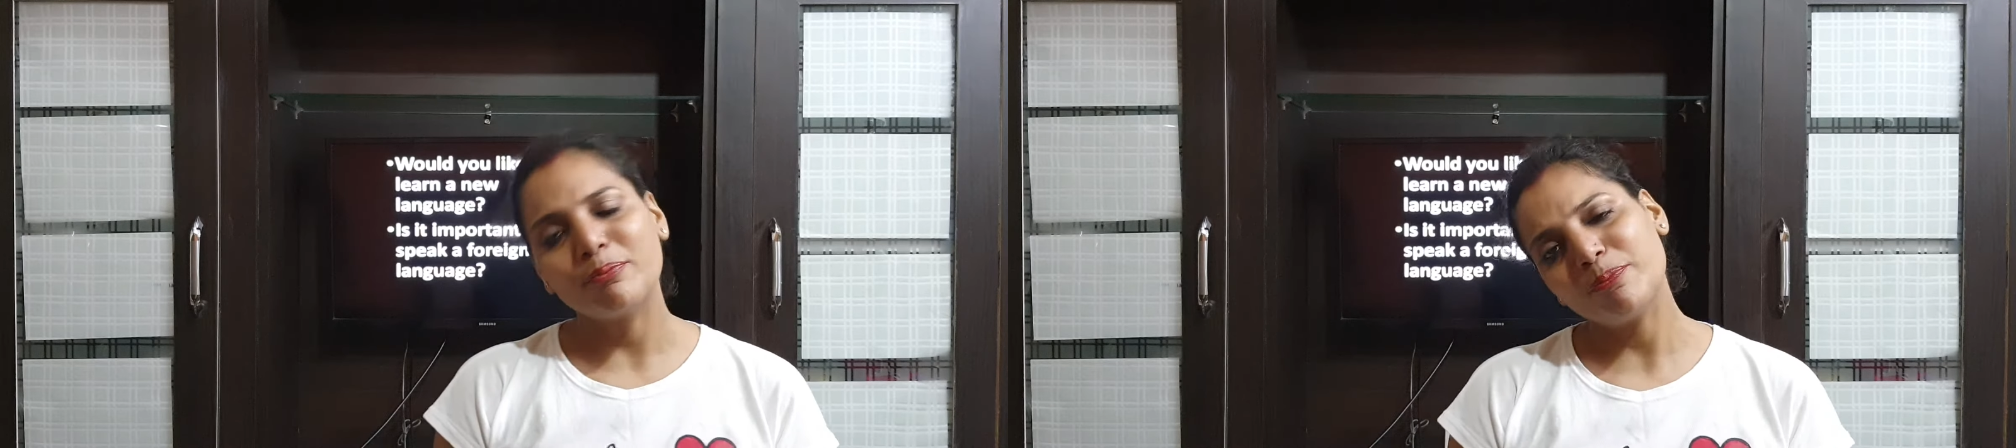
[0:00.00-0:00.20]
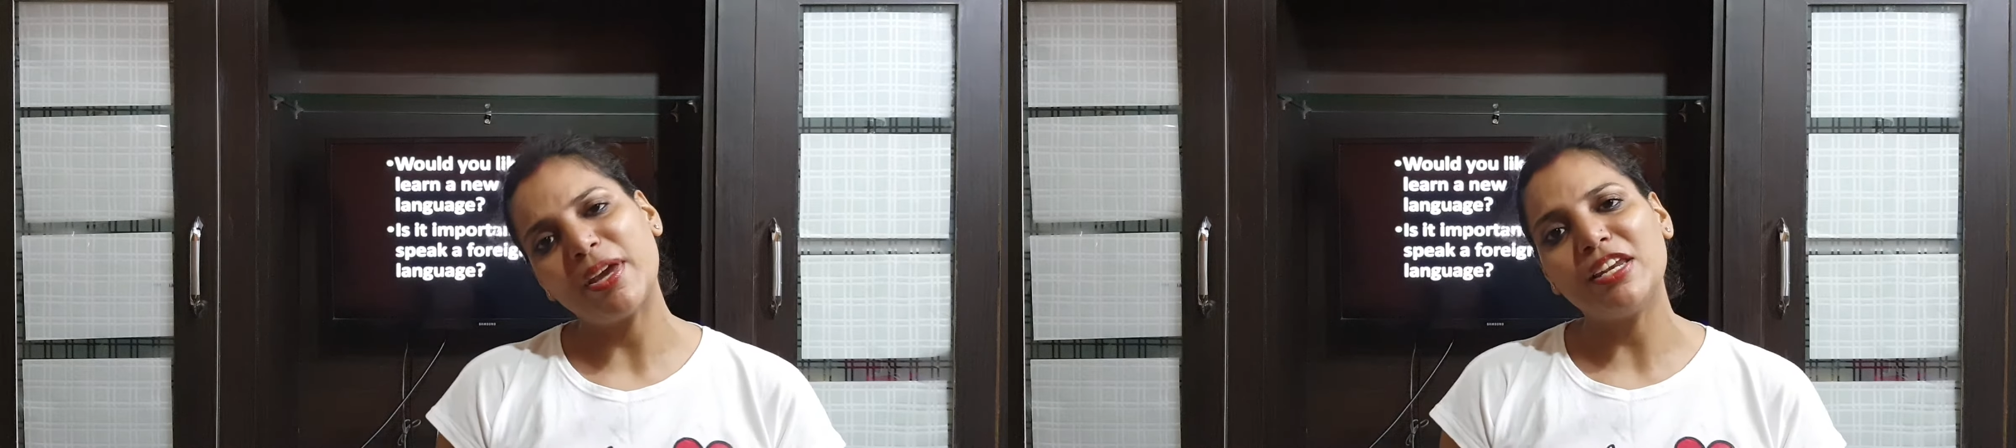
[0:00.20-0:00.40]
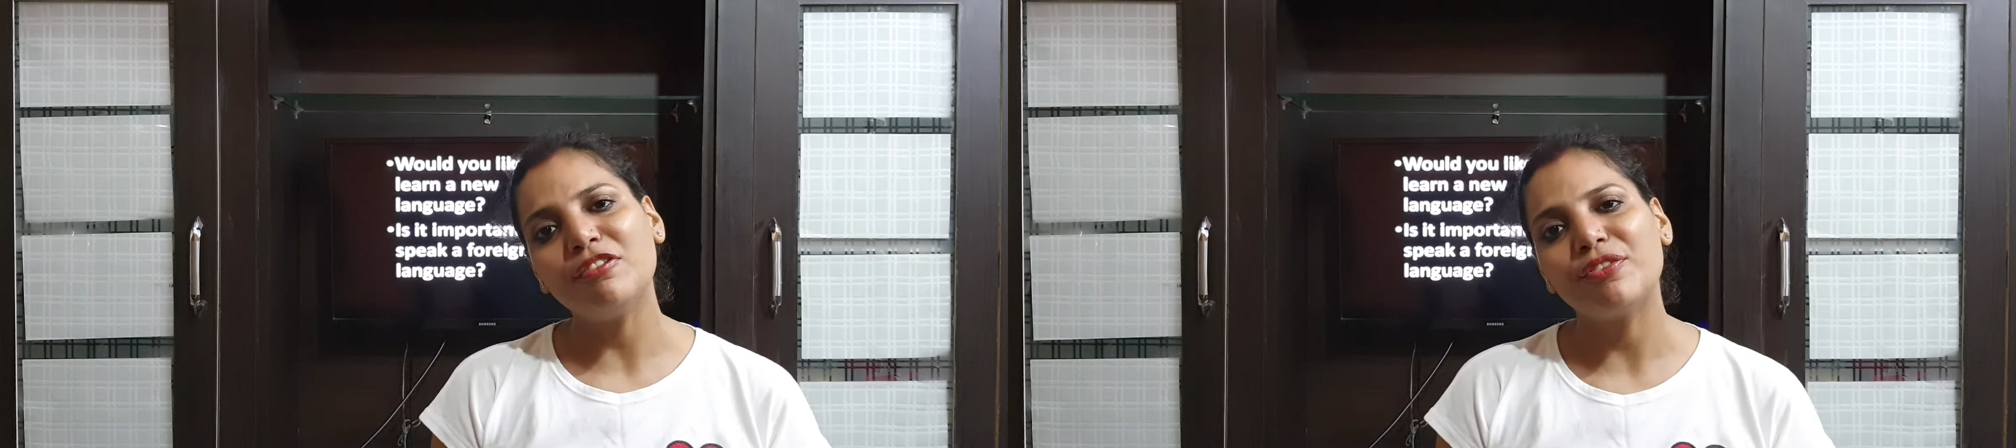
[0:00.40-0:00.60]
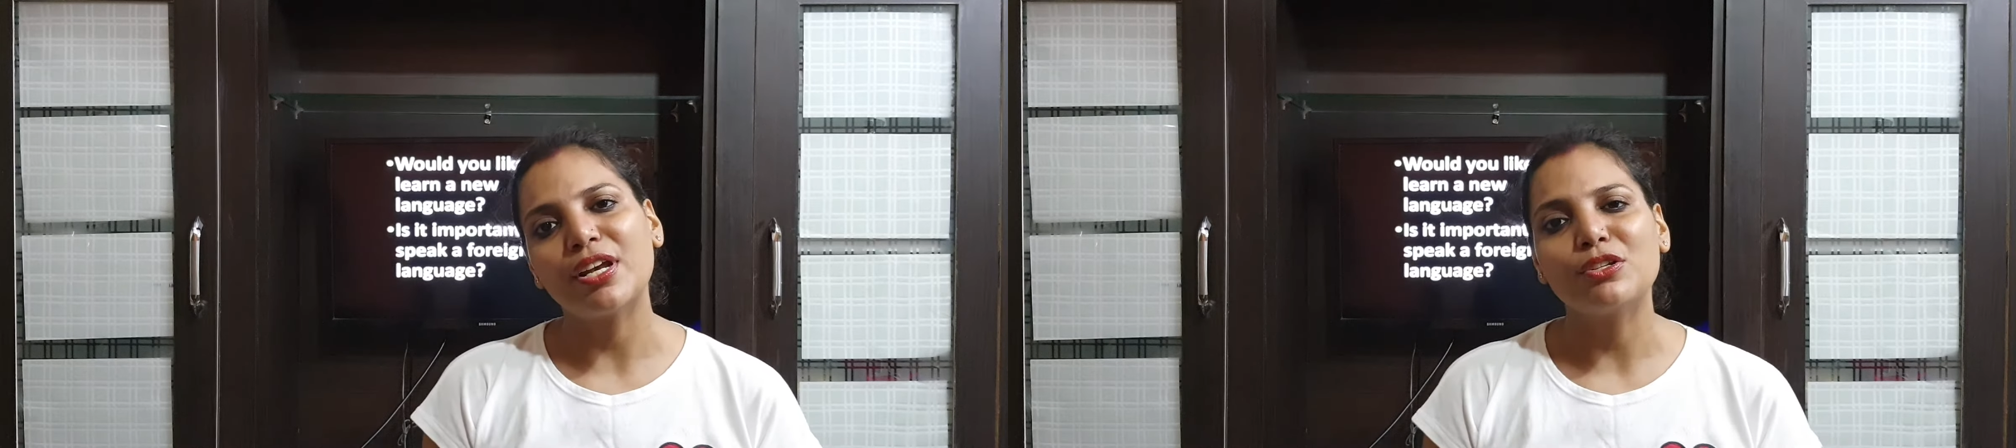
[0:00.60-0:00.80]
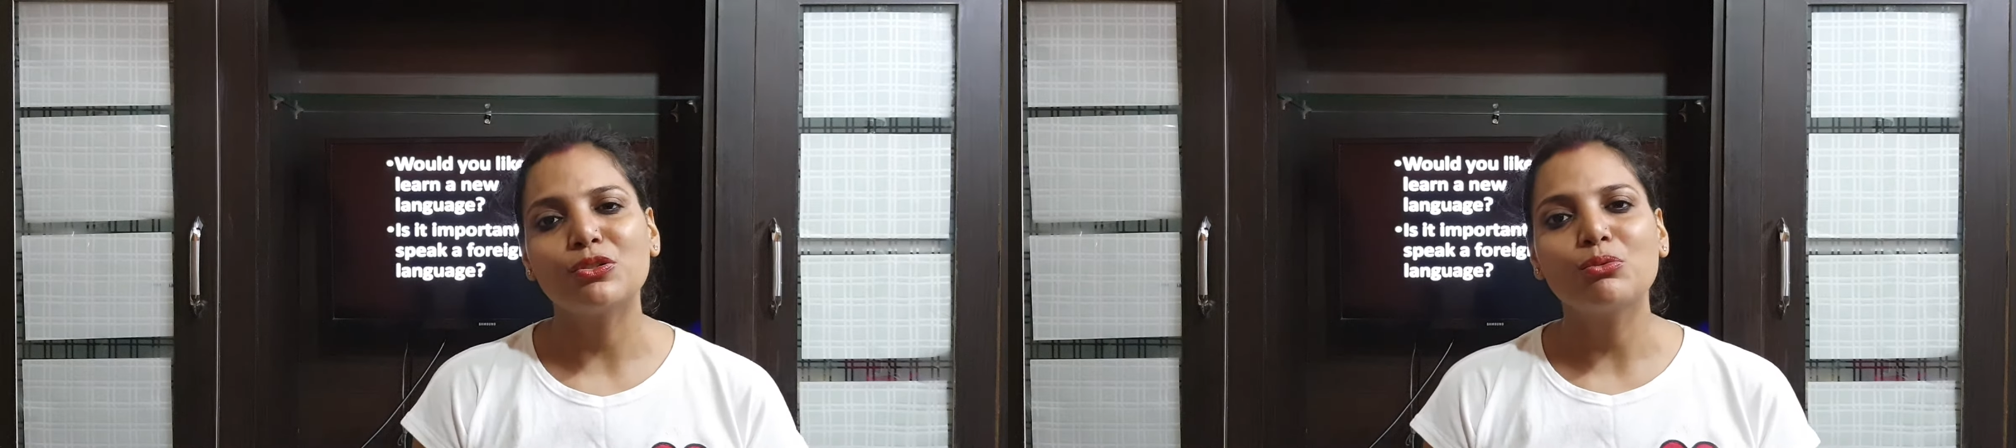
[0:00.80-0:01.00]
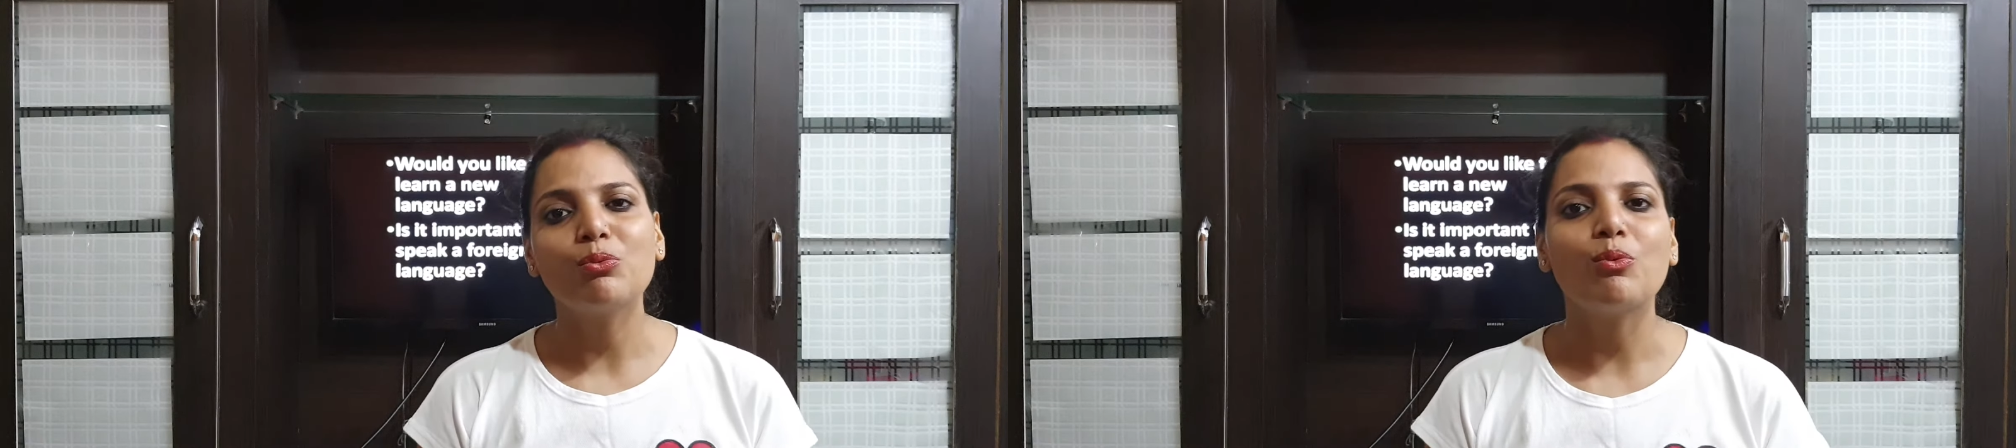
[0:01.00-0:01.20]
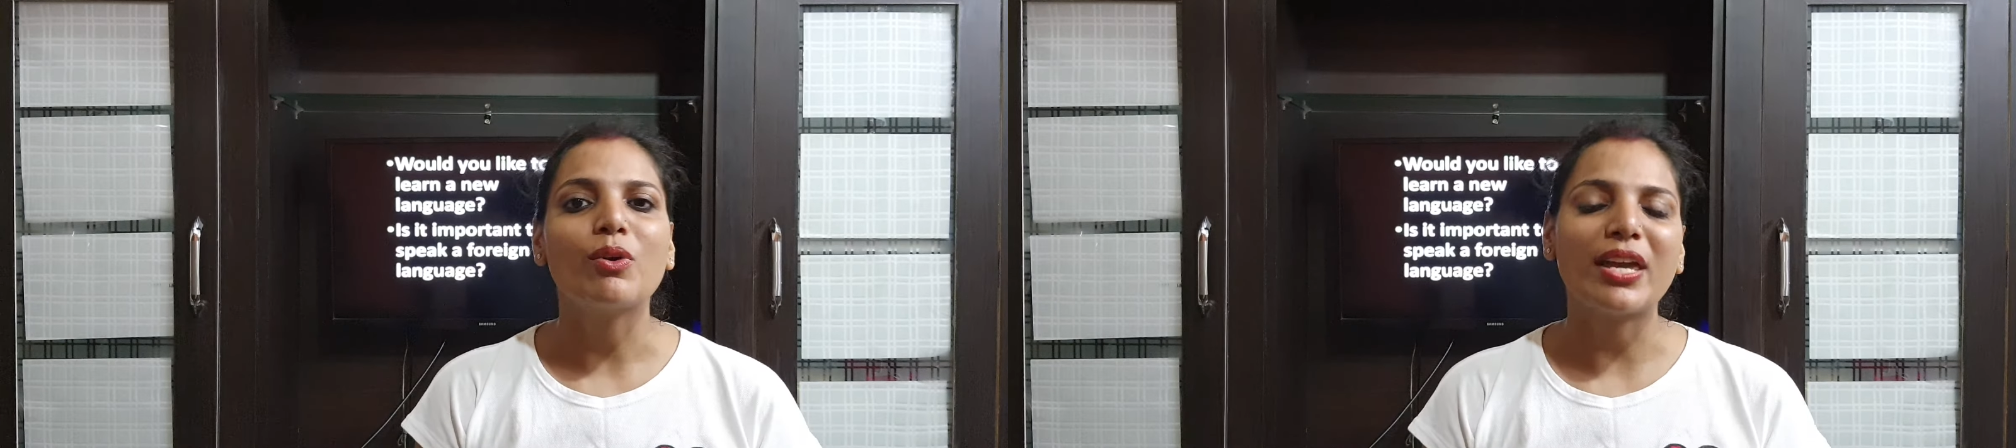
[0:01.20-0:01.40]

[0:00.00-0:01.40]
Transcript: many friends who